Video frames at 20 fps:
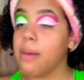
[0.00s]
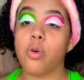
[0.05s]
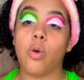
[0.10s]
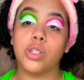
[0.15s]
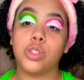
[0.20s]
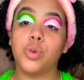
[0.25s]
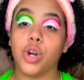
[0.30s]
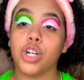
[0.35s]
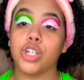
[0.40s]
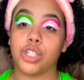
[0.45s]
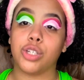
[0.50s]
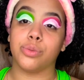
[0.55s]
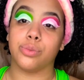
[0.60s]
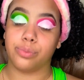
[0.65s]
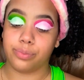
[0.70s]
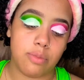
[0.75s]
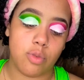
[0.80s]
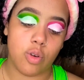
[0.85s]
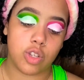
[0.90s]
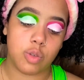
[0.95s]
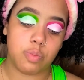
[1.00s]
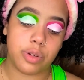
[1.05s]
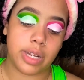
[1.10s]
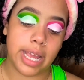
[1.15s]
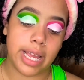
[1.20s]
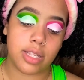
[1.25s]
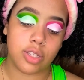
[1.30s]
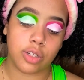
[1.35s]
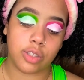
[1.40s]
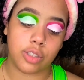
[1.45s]
going to hurt you. I'm going to put
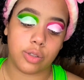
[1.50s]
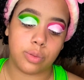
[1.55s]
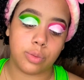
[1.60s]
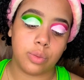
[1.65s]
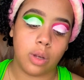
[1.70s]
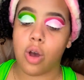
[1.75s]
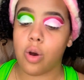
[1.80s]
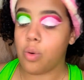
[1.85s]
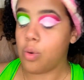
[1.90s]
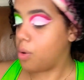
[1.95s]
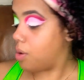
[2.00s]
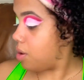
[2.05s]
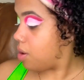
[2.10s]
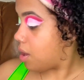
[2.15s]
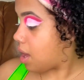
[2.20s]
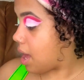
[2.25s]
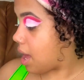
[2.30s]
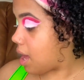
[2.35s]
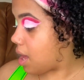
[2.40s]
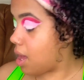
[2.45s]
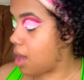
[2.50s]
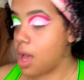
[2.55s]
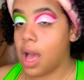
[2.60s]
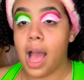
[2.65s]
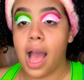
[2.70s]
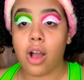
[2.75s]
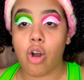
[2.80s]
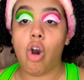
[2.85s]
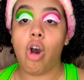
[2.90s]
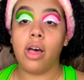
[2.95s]
hands on you. So
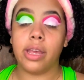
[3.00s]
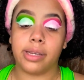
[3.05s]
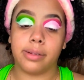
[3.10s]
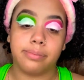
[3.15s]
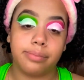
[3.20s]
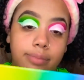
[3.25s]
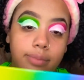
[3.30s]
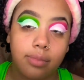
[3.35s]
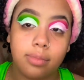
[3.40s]
I call him.